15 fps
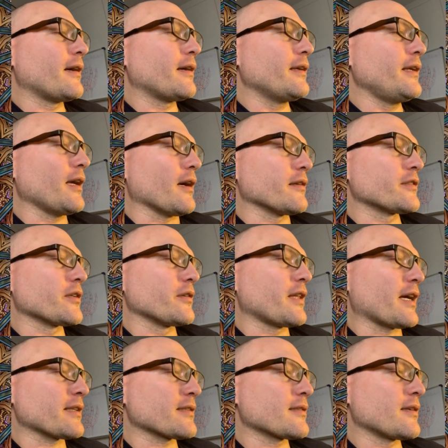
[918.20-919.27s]
Yeah, so
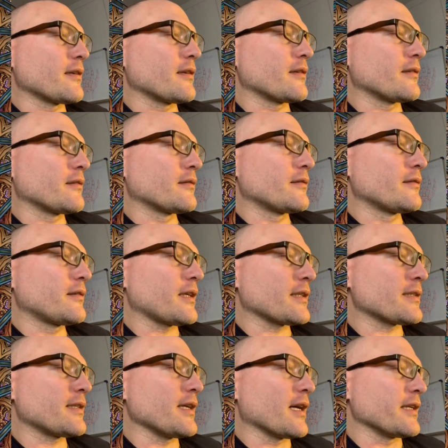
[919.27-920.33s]
that's the
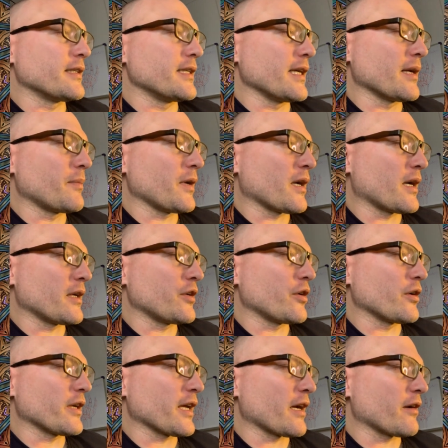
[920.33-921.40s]
idea behind
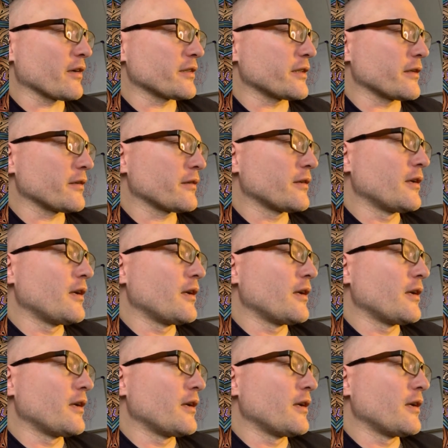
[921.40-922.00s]
her character.